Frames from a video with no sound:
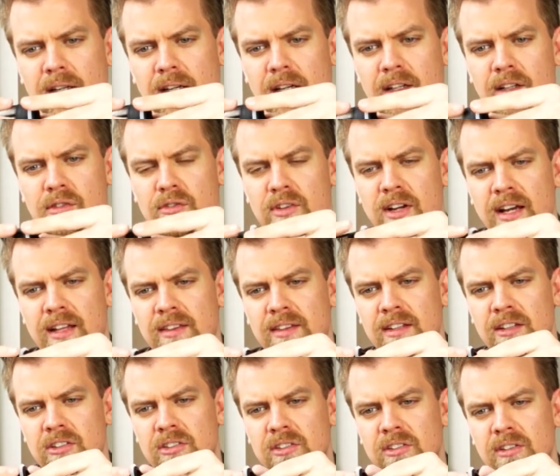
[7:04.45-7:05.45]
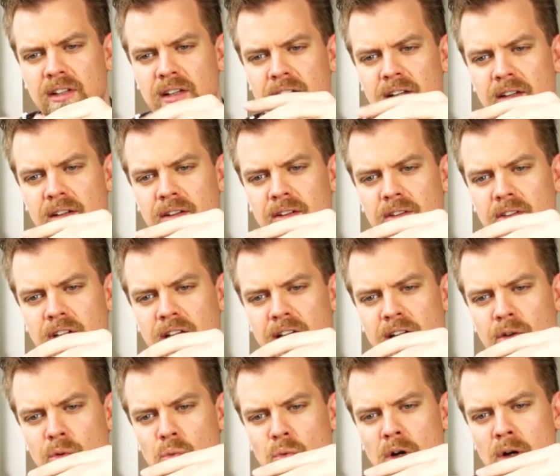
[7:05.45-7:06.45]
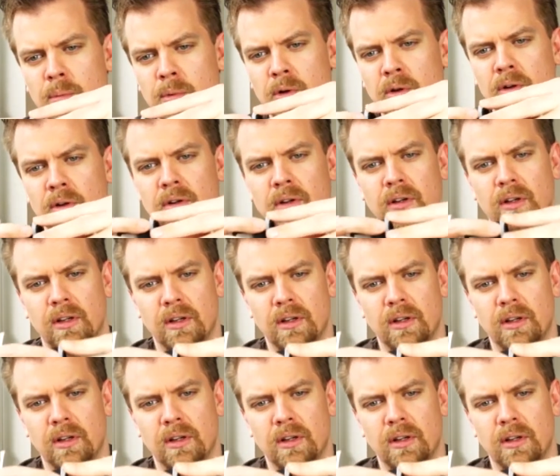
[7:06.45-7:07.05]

And you've got this kind of rubber